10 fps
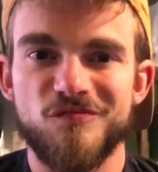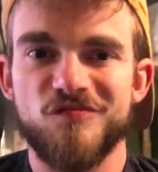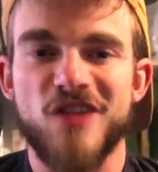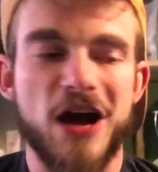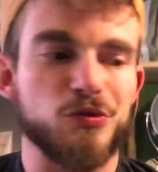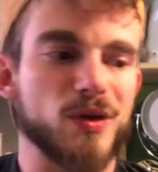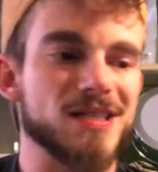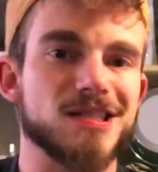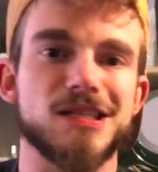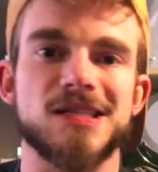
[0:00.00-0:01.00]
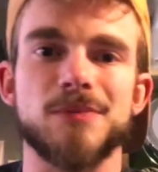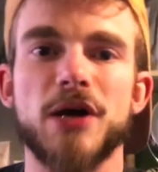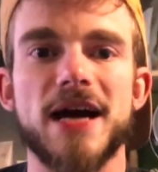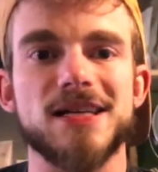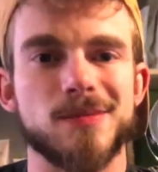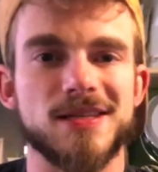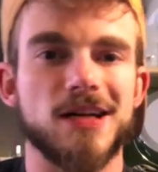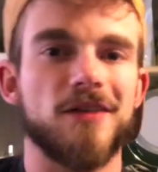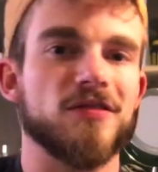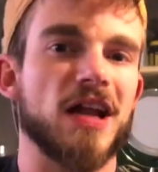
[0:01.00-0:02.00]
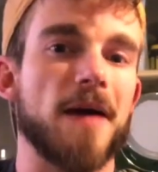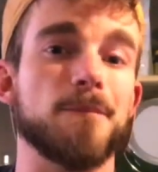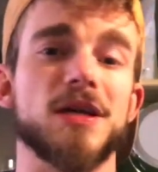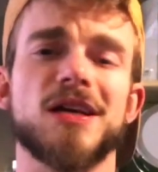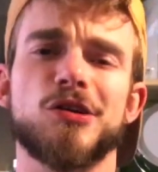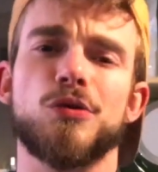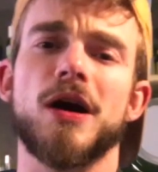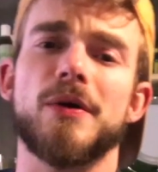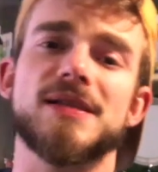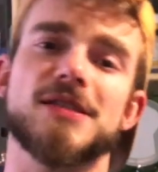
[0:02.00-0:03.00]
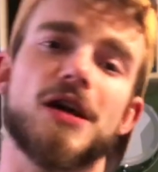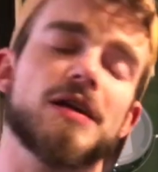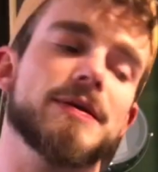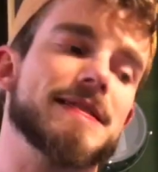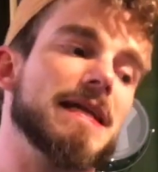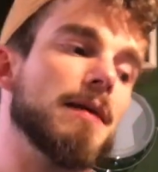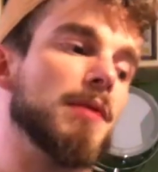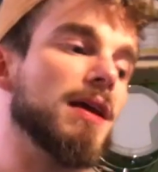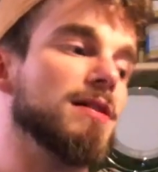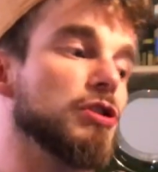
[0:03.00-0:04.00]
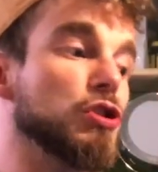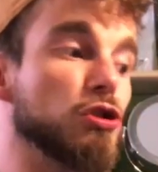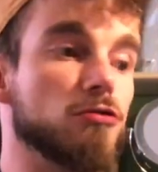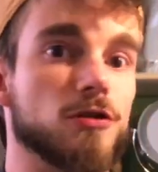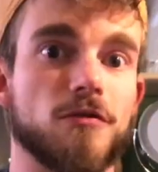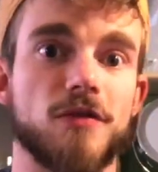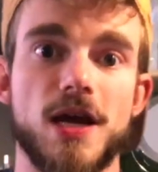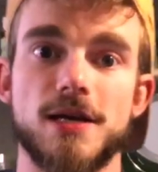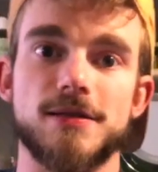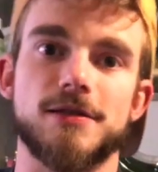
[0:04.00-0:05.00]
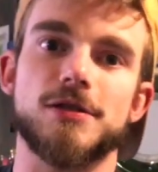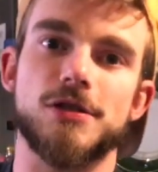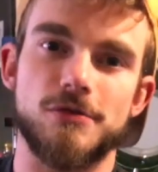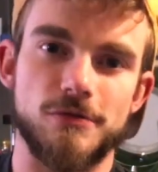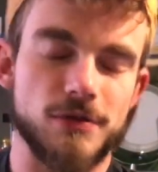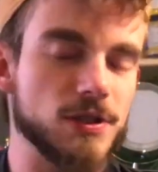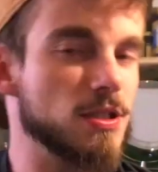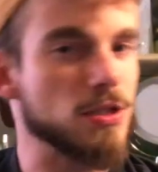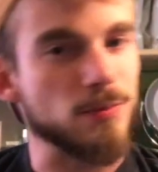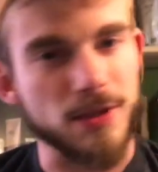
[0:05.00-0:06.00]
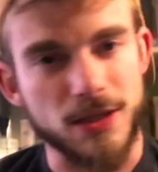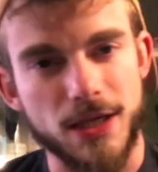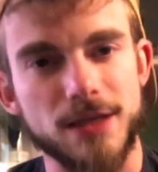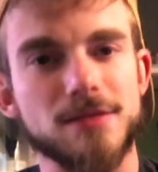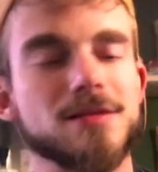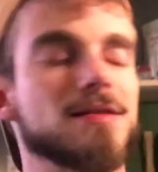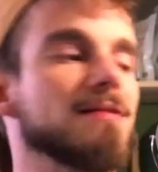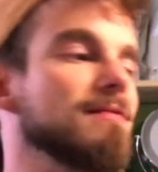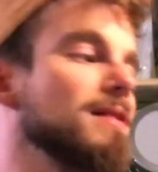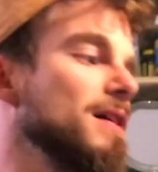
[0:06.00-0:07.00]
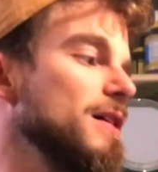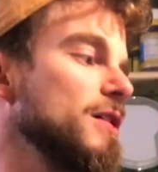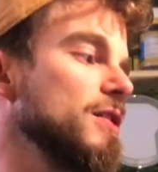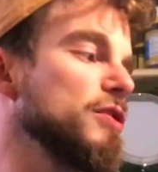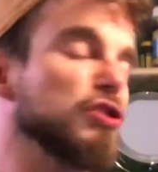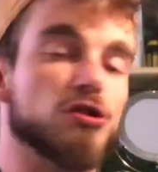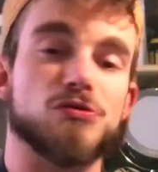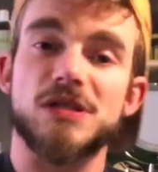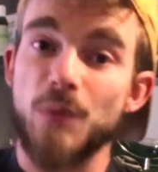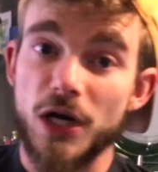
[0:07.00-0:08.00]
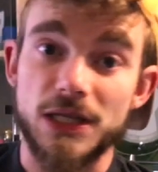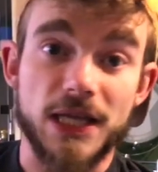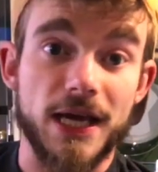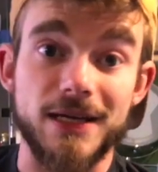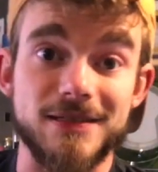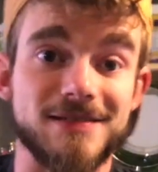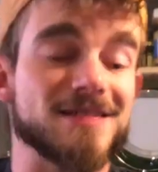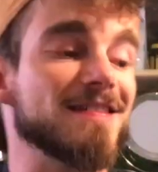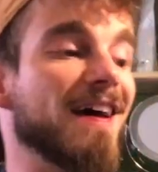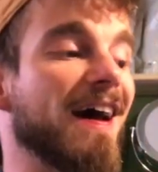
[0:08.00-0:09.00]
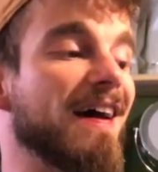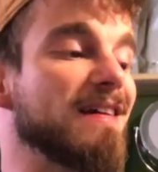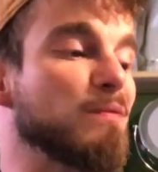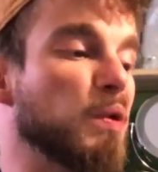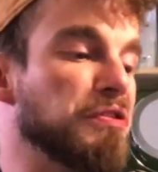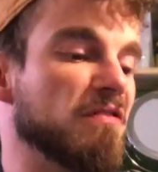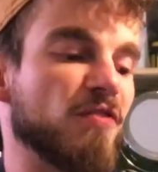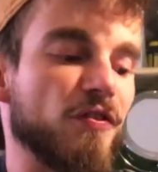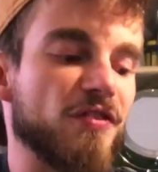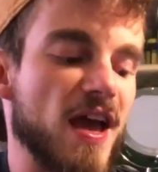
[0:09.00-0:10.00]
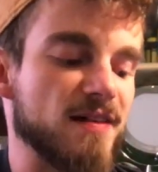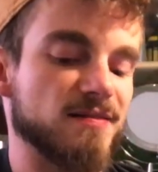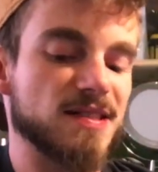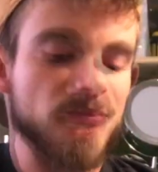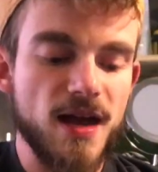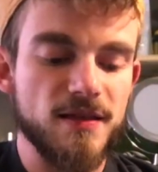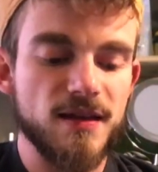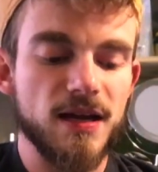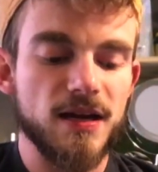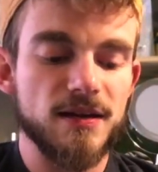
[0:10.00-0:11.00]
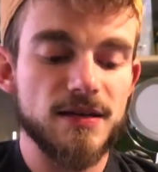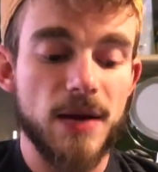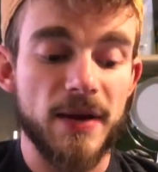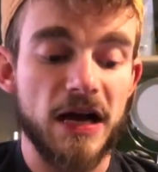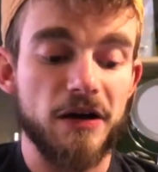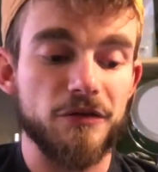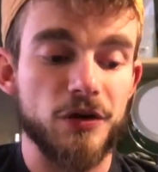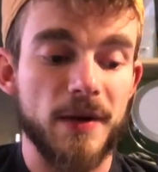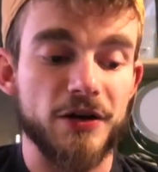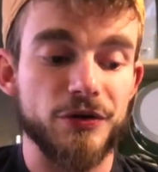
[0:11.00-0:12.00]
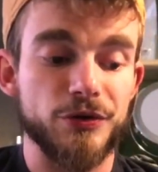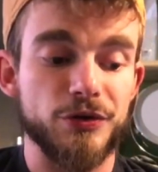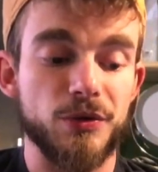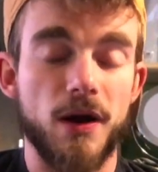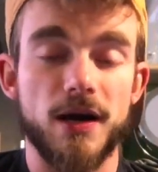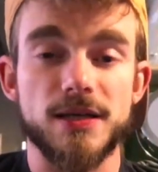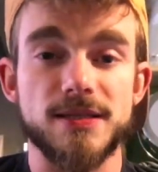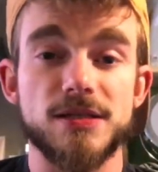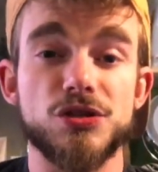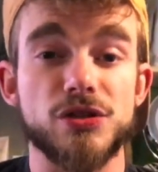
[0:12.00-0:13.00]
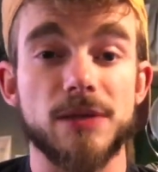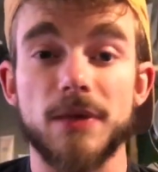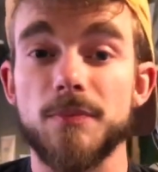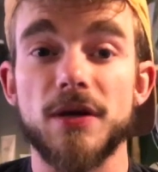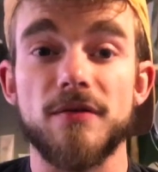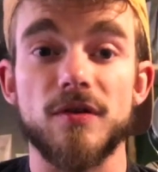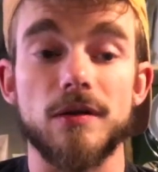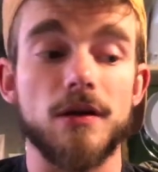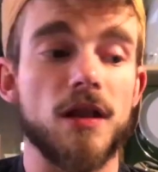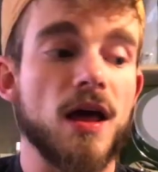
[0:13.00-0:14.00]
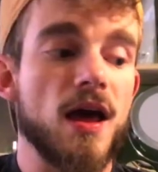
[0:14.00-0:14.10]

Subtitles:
found ways to surprise myself and not be who I always thought I was going to be, and to do new things and to do stupid things and do smart things and wonderful things. I think coming out, no matter who you are, is extremely pivotal.